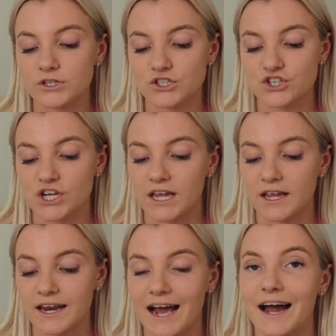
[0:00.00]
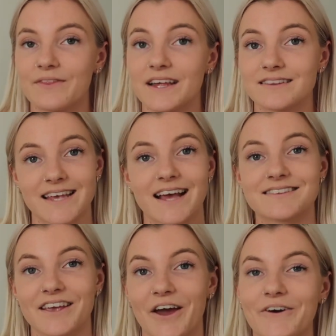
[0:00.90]
Shein, and then
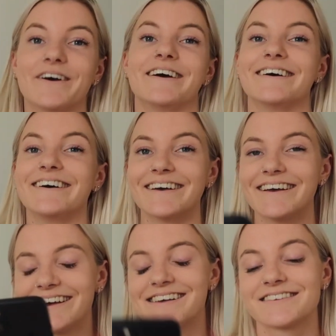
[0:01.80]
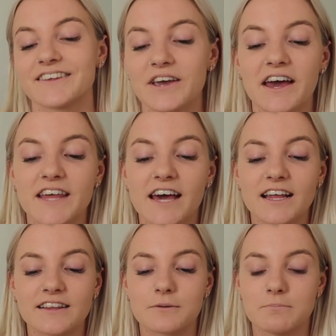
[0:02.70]
Tesco. So yeah, they're
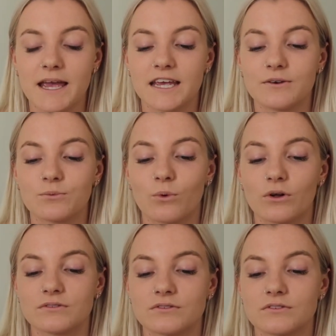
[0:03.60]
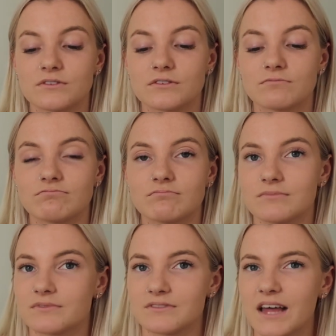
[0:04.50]
like the main ones
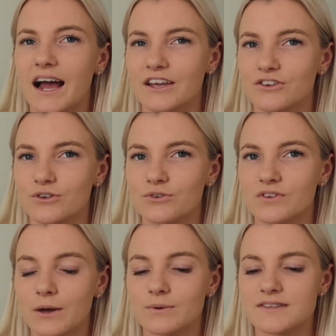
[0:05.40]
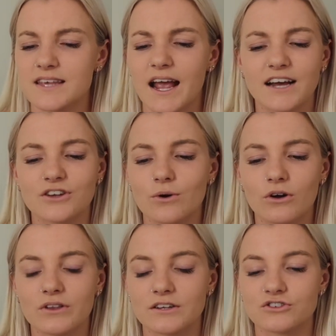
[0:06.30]
that I use, I would say. I don't
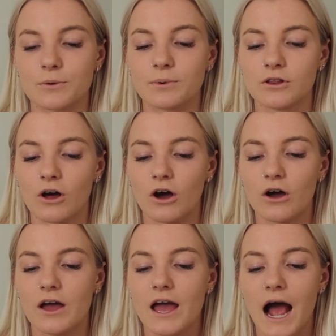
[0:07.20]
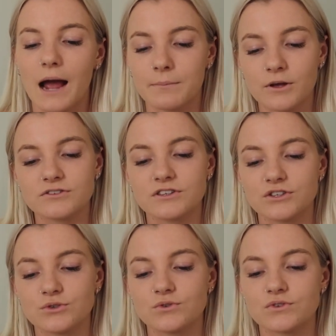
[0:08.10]
online shop a lot. I mostly
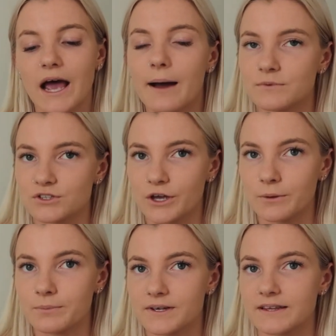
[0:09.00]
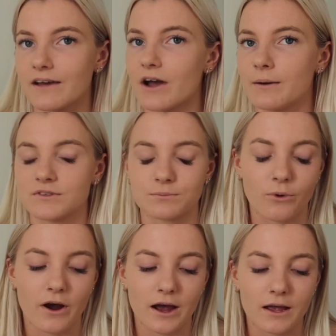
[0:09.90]
use Amazon because I have Amazon
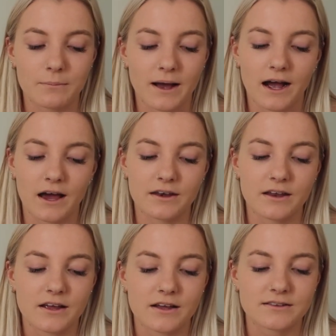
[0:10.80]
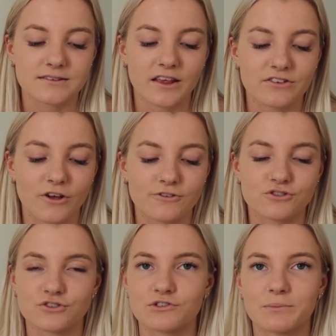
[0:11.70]
Prime, and Tesco is
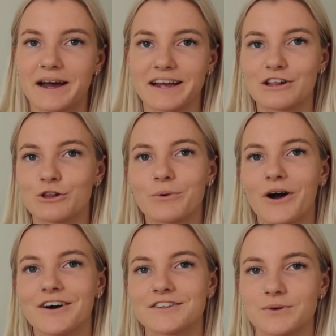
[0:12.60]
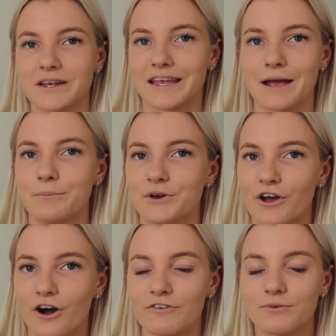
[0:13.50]
just for my club card so I can get money
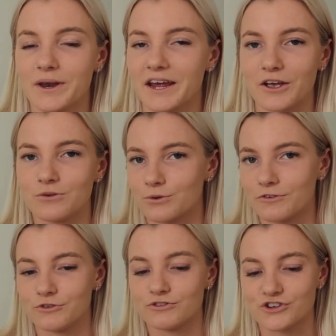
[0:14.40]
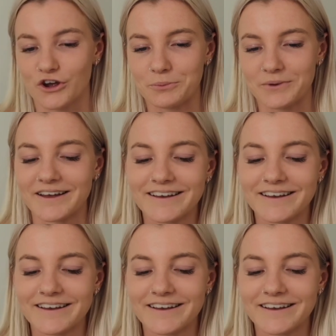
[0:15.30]
off when I go and do a food shop.